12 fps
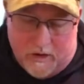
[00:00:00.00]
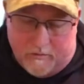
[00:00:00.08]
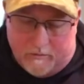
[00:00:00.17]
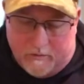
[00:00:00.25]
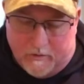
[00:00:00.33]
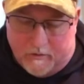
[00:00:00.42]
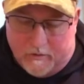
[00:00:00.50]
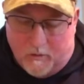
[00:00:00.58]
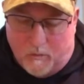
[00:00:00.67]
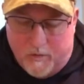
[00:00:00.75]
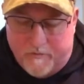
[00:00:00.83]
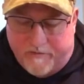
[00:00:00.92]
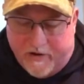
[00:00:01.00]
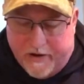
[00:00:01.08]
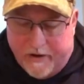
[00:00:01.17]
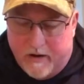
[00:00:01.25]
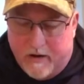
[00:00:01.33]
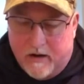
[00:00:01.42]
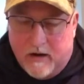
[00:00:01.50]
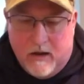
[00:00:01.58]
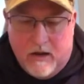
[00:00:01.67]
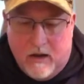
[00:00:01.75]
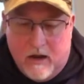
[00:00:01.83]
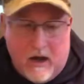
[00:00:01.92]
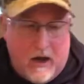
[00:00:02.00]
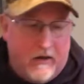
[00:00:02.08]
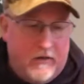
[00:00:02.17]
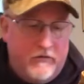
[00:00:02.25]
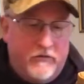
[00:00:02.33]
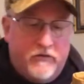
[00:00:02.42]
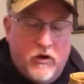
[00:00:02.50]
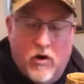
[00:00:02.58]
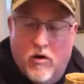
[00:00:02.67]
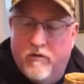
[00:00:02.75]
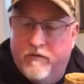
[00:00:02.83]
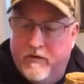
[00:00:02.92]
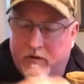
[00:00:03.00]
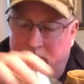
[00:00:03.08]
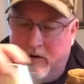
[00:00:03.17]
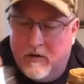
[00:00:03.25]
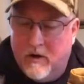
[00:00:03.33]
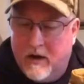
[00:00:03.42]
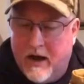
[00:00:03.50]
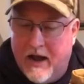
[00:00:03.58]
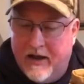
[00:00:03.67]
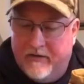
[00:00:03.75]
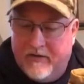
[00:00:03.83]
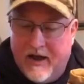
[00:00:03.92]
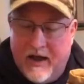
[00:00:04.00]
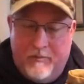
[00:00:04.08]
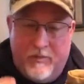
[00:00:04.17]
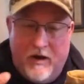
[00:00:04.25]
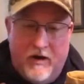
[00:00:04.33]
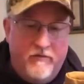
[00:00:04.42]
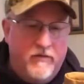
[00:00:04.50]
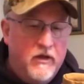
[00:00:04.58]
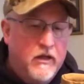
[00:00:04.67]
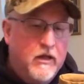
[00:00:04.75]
uh, uh a wood fire uh, stove to cook on top of.